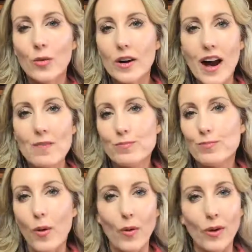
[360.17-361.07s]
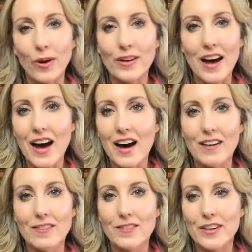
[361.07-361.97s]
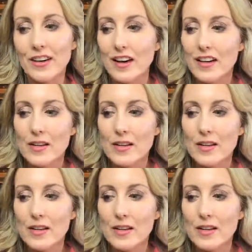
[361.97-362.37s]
we're not born of